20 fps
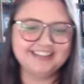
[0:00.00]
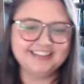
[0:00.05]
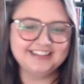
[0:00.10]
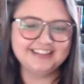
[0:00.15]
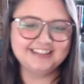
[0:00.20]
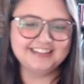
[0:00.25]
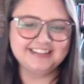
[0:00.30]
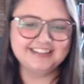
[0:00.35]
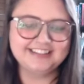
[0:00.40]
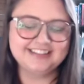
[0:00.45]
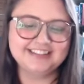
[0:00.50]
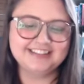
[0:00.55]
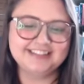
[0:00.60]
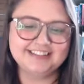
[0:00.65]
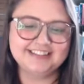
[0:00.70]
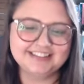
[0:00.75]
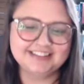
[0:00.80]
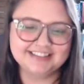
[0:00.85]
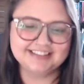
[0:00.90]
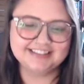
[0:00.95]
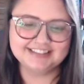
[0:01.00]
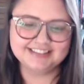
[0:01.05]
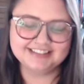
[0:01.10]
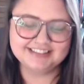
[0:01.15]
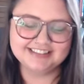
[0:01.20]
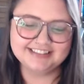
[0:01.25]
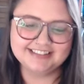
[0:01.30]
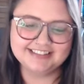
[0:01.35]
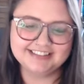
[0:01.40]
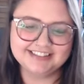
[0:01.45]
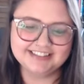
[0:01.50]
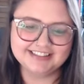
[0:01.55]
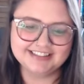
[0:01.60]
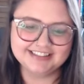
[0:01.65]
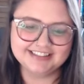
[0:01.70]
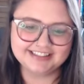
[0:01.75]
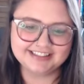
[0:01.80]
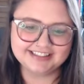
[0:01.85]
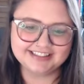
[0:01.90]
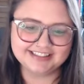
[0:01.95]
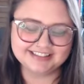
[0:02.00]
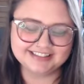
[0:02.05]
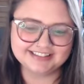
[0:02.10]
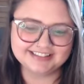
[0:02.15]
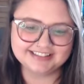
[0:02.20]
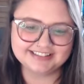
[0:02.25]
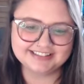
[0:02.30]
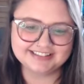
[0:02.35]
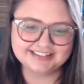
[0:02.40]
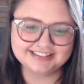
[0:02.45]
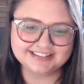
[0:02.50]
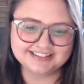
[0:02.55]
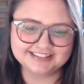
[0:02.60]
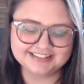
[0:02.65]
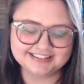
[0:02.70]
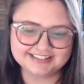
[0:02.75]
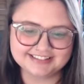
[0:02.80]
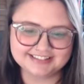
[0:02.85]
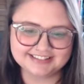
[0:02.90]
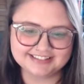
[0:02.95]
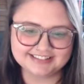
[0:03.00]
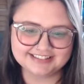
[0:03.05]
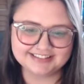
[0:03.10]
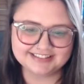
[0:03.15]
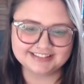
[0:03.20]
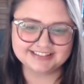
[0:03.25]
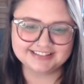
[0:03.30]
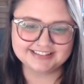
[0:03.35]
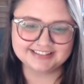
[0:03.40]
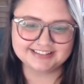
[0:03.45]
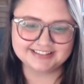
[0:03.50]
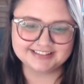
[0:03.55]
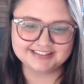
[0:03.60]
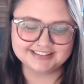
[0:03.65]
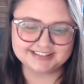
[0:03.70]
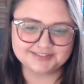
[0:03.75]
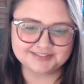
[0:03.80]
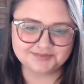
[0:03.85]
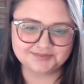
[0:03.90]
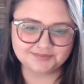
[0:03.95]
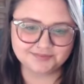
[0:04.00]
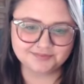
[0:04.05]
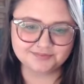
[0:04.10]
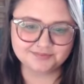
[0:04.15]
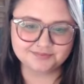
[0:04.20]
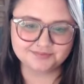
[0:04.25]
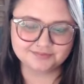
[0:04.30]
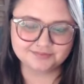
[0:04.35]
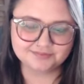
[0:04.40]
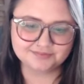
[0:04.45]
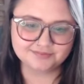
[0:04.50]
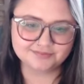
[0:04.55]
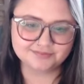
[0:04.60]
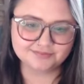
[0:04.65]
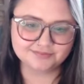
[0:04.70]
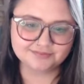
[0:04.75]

[no speech]